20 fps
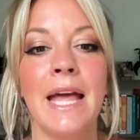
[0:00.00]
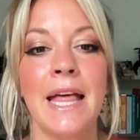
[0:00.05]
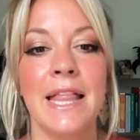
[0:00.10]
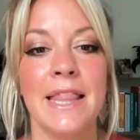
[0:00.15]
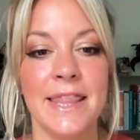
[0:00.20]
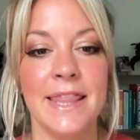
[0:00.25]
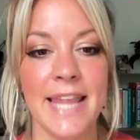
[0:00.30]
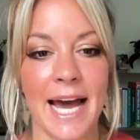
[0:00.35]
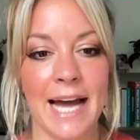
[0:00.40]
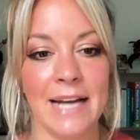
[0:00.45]

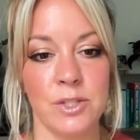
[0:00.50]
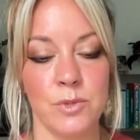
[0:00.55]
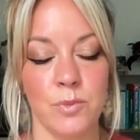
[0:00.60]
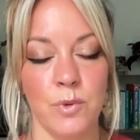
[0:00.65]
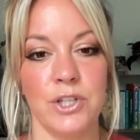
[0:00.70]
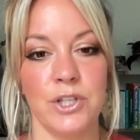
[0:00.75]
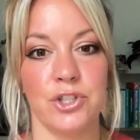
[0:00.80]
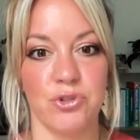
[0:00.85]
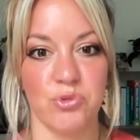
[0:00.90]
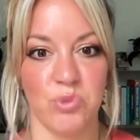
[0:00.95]
That's
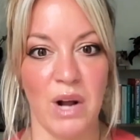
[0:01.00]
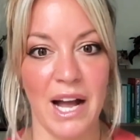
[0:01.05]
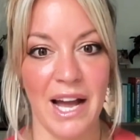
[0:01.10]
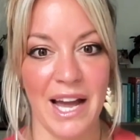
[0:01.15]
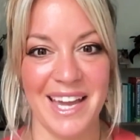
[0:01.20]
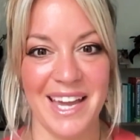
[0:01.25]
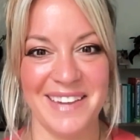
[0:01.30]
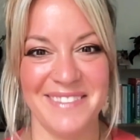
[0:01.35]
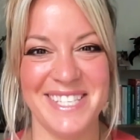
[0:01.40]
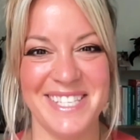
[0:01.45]
what
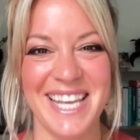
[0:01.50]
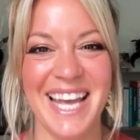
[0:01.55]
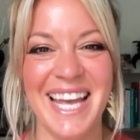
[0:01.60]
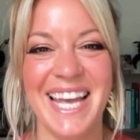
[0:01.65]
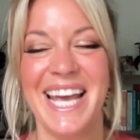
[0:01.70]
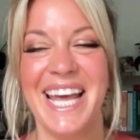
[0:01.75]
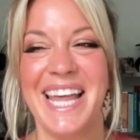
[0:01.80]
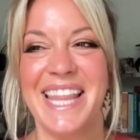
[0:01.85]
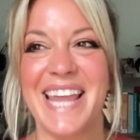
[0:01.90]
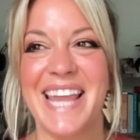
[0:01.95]
drives
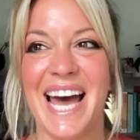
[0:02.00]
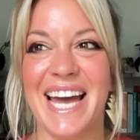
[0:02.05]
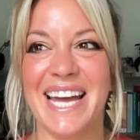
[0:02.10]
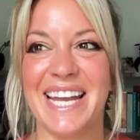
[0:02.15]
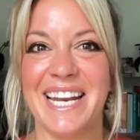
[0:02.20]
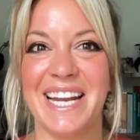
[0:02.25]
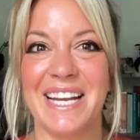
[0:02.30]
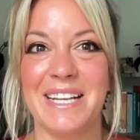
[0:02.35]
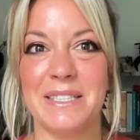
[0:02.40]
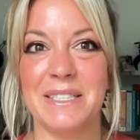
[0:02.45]
that
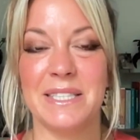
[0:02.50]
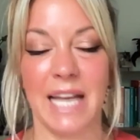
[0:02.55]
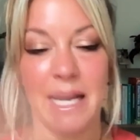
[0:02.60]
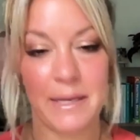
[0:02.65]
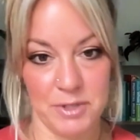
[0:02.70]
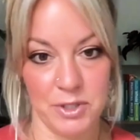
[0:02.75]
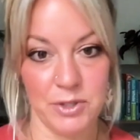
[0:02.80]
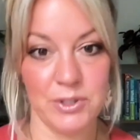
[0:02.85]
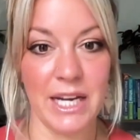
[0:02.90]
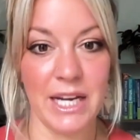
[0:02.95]
type
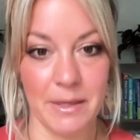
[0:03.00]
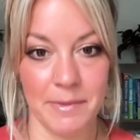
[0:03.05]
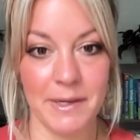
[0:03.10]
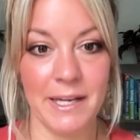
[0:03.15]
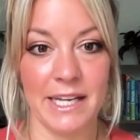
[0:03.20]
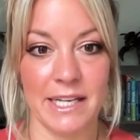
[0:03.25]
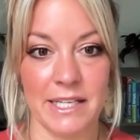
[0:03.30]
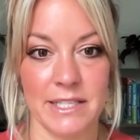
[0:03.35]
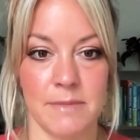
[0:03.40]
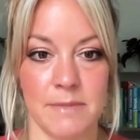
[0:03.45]
2
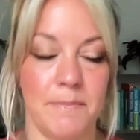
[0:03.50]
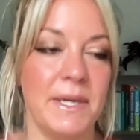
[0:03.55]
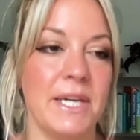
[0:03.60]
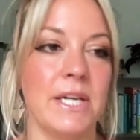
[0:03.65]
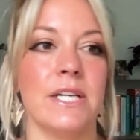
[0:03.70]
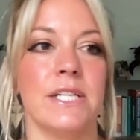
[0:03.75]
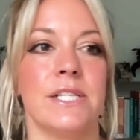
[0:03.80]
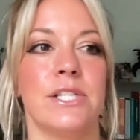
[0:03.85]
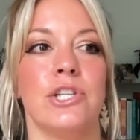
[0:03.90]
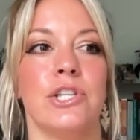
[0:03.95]
diabetes,
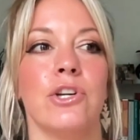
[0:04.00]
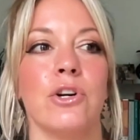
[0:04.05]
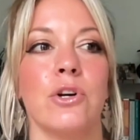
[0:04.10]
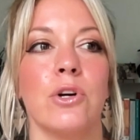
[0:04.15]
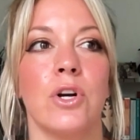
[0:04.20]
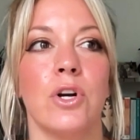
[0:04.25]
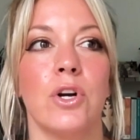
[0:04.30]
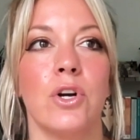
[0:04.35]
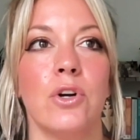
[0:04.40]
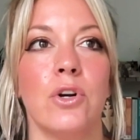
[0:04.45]
because
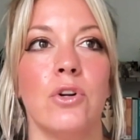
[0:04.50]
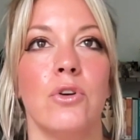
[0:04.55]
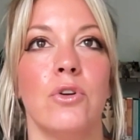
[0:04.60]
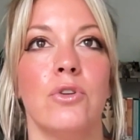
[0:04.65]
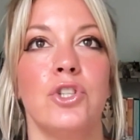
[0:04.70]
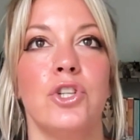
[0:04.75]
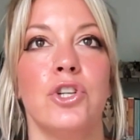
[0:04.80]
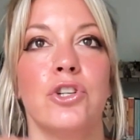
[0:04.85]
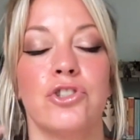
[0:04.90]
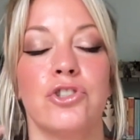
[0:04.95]
you're
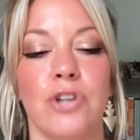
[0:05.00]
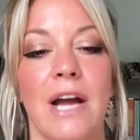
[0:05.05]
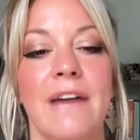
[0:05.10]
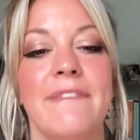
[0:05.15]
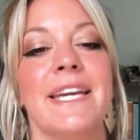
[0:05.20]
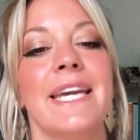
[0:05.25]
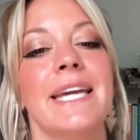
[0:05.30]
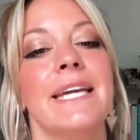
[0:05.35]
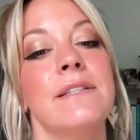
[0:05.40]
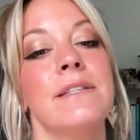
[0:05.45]
you're
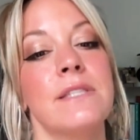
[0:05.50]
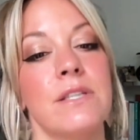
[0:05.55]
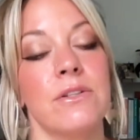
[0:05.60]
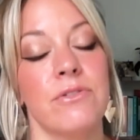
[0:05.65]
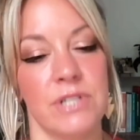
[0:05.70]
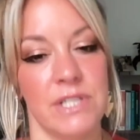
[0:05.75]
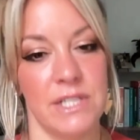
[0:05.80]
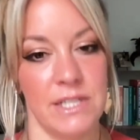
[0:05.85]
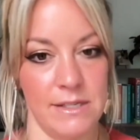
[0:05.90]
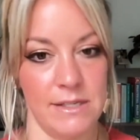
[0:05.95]
driving insulin
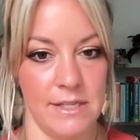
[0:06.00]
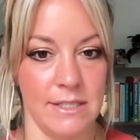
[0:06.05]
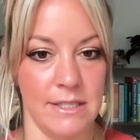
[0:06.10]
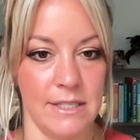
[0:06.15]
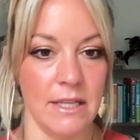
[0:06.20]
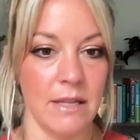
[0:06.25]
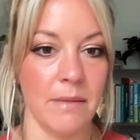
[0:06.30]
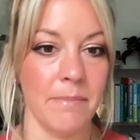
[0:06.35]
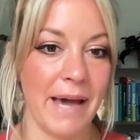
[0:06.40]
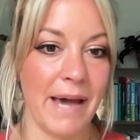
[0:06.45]
resistance
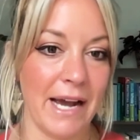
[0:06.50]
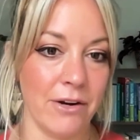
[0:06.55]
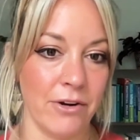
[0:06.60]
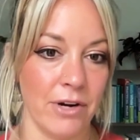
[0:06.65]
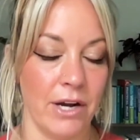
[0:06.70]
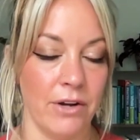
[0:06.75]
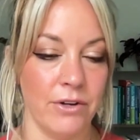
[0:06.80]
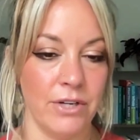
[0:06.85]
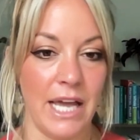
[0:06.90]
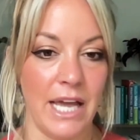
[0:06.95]
in the
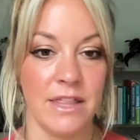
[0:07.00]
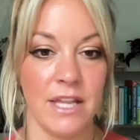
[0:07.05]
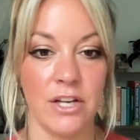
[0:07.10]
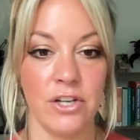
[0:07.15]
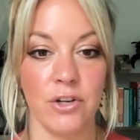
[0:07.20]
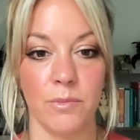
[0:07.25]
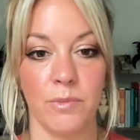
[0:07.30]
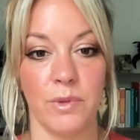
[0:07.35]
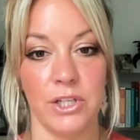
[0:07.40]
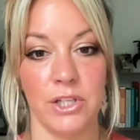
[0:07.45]
background, and then
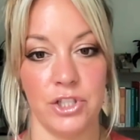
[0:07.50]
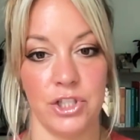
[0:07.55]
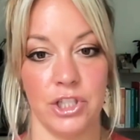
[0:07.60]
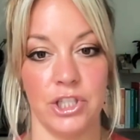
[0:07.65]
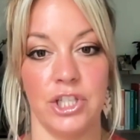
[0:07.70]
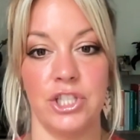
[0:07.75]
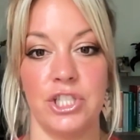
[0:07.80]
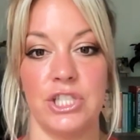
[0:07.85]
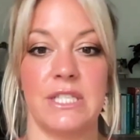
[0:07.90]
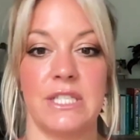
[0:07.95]
your blood
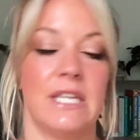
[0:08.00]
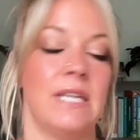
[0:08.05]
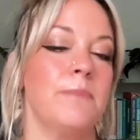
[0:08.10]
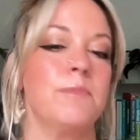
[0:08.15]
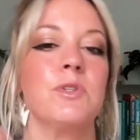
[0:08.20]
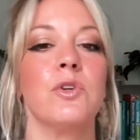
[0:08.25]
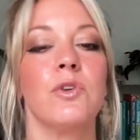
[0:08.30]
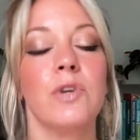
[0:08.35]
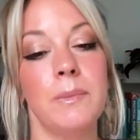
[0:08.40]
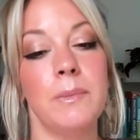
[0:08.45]
sugar just
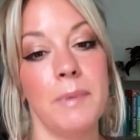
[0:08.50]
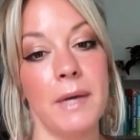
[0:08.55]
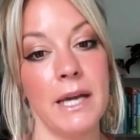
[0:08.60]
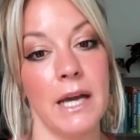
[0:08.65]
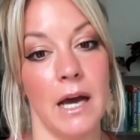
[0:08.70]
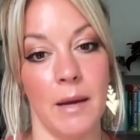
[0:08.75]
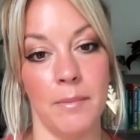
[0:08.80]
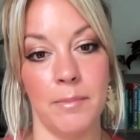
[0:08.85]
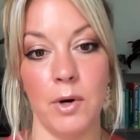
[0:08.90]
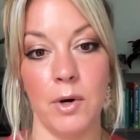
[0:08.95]
keeps creeping
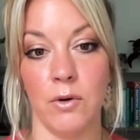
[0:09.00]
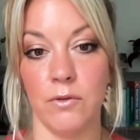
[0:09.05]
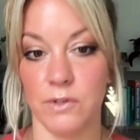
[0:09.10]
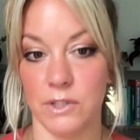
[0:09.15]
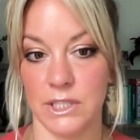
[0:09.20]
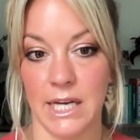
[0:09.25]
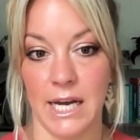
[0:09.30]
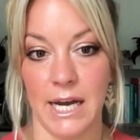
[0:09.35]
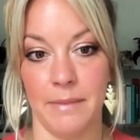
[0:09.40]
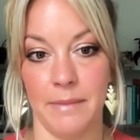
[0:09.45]
up over
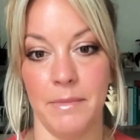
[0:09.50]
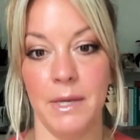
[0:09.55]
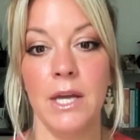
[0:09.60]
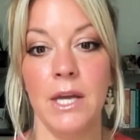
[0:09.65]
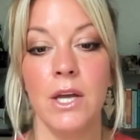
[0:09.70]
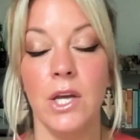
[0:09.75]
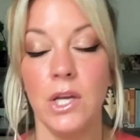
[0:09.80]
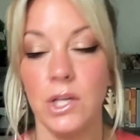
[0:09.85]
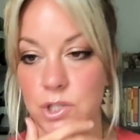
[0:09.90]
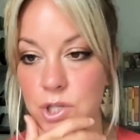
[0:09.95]
time.
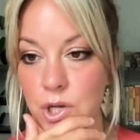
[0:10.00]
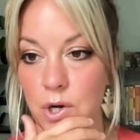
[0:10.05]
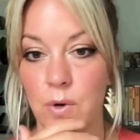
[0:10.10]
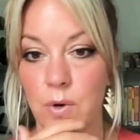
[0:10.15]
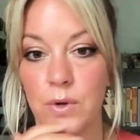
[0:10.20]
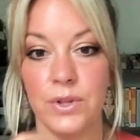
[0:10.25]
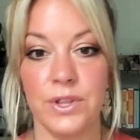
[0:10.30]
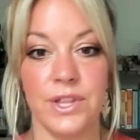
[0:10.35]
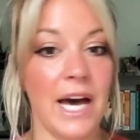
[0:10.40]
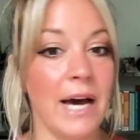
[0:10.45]

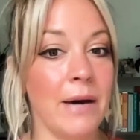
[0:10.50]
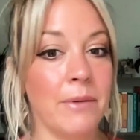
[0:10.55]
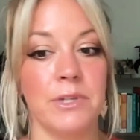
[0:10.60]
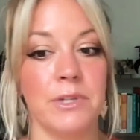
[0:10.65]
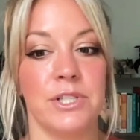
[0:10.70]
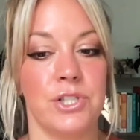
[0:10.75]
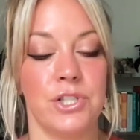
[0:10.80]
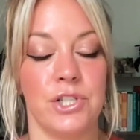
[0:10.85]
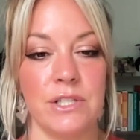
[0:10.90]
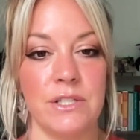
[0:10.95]
So that
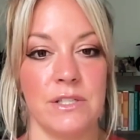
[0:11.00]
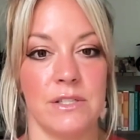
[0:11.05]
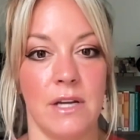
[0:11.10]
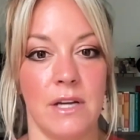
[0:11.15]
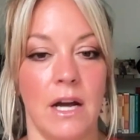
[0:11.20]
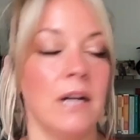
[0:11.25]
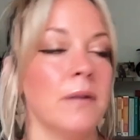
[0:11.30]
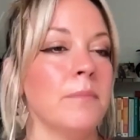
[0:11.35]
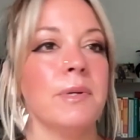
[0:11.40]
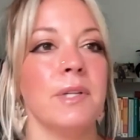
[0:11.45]
was just
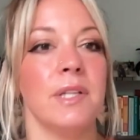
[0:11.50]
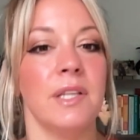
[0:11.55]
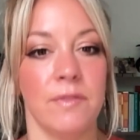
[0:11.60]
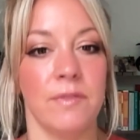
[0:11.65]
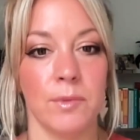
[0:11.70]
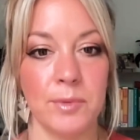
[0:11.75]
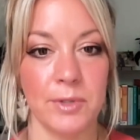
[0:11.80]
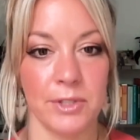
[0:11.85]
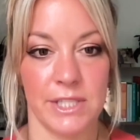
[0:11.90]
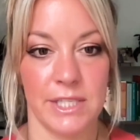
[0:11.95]

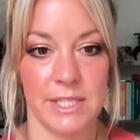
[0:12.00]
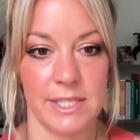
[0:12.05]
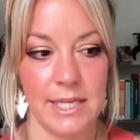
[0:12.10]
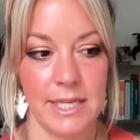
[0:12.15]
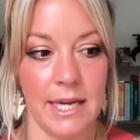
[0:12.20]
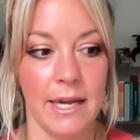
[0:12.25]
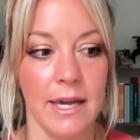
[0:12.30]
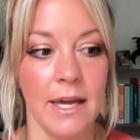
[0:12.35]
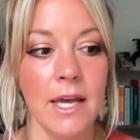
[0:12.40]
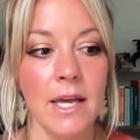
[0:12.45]
unbelievable to
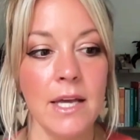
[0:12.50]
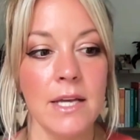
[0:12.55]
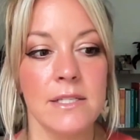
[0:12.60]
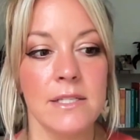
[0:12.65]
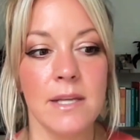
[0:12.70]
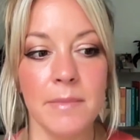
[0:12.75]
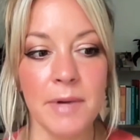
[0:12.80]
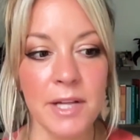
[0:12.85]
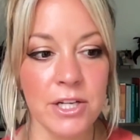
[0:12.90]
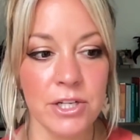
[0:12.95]
see.
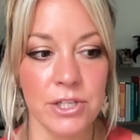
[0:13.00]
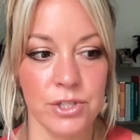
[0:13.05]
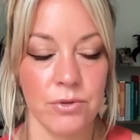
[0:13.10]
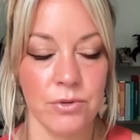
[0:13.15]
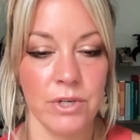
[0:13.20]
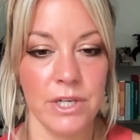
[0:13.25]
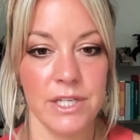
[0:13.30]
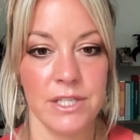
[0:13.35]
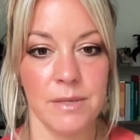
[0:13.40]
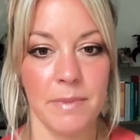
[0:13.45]
Some other
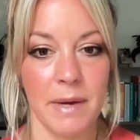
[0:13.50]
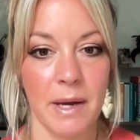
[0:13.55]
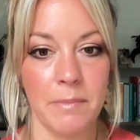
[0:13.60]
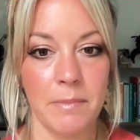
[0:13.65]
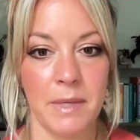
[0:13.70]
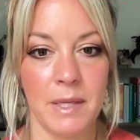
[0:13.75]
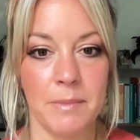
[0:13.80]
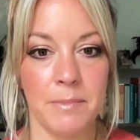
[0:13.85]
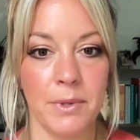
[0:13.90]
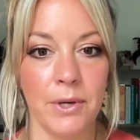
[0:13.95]
stories about
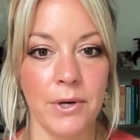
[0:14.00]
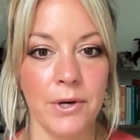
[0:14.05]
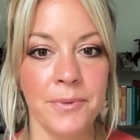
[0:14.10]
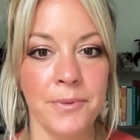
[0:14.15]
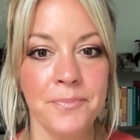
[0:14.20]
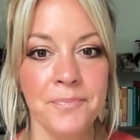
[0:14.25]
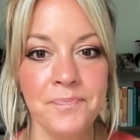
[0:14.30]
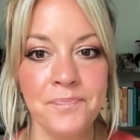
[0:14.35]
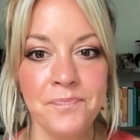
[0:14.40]
people